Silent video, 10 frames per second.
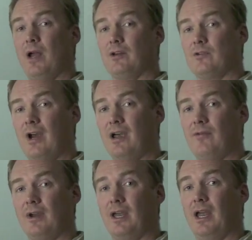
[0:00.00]
much
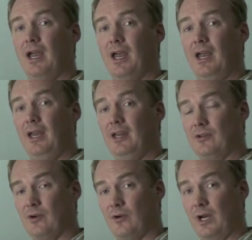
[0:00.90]
traffic
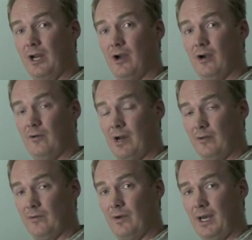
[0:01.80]
is going
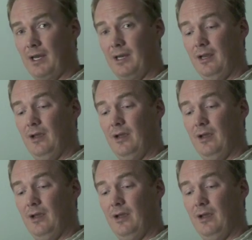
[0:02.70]
around the ring,